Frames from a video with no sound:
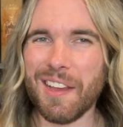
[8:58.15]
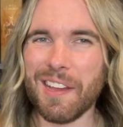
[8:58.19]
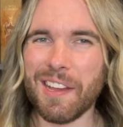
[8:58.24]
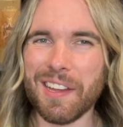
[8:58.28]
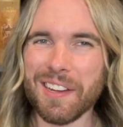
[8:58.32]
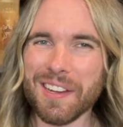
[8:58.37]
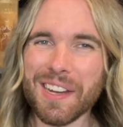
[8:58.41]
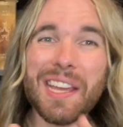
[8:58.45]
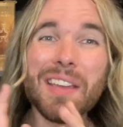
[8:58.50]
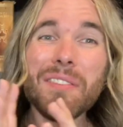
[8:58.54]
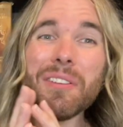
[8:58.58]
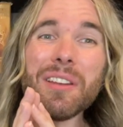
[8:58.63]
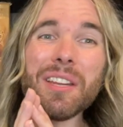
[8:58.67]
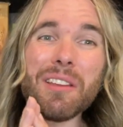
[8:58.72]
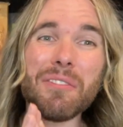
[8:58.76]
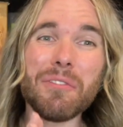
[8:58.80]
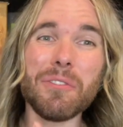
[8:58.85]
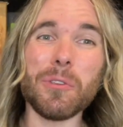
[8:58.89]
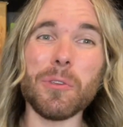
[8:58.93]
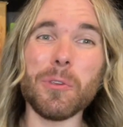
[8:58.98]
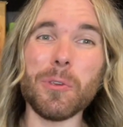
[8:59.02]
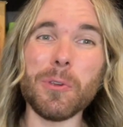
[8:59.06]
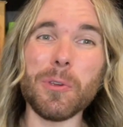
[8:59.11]
And even
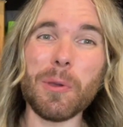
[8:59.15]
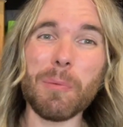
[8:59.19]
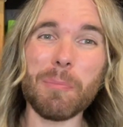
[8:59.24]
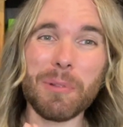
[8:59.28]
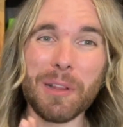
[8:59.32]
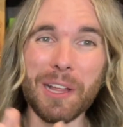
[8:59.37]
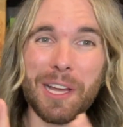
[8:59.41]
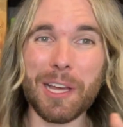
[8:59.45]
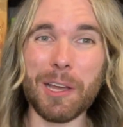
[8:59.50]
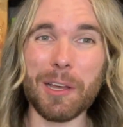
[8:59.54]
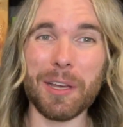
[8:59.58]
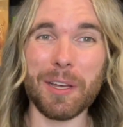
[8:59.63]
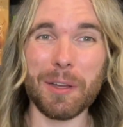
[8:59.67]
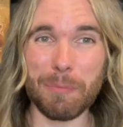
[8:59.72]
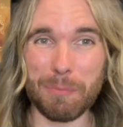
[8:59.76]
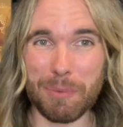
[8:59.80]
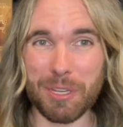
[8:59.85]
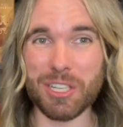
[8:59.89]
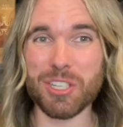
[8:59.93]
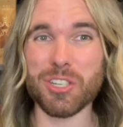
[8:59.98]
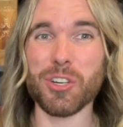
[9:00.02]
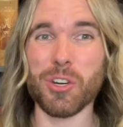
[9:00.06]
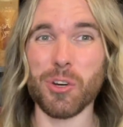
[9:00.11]
if you play a
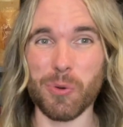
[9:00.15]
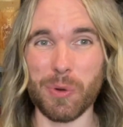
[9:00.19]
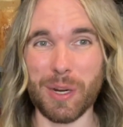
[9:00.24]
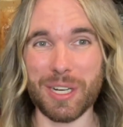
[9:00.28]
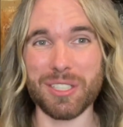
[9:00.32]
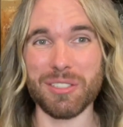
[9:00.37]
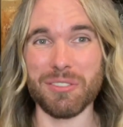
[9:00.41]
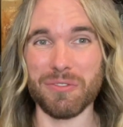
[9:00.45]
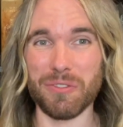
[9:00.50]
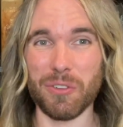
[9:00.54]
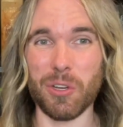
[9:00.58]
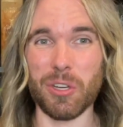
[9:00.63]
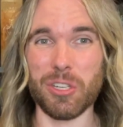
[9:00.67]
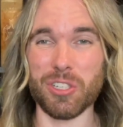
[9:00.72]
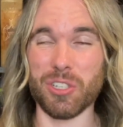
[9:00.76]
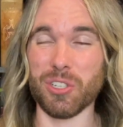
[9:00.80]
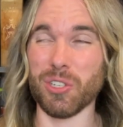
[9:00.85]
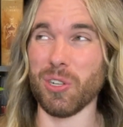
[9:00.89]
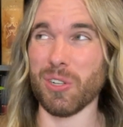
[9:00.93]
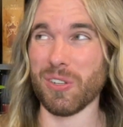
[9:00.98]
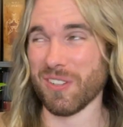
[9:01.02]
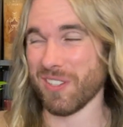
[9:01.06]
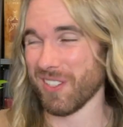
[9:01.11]
pitch-corrected version
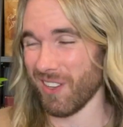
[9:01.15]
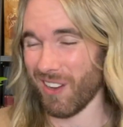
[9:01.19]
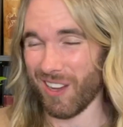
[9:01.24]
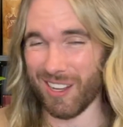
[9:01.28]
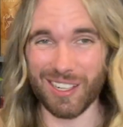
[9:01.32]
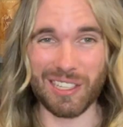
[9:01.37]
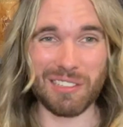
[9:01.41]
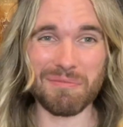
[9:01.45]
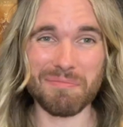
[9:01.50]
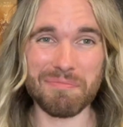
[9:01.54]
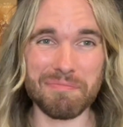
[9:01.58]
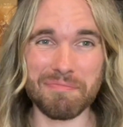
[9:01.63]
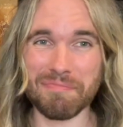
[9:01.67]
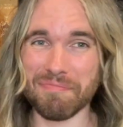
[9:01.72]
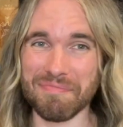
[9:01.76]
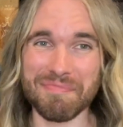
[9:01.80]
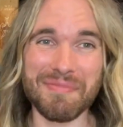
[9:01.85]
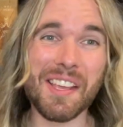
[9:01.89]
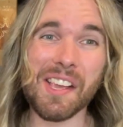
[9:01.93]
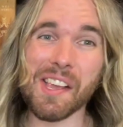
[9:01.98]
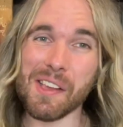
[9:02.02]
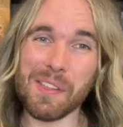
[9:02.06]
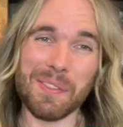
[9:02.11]
alongside it,
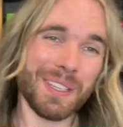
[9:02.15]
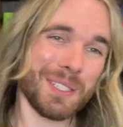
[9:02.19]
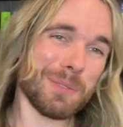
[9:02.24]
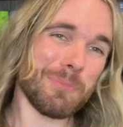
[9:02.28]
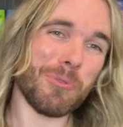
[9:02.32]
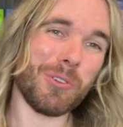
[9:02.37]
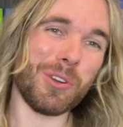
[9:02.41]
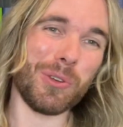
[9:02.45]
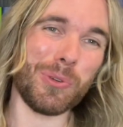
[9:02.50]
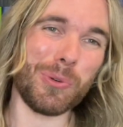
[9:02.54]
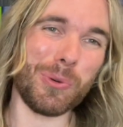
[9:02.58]
that's pretty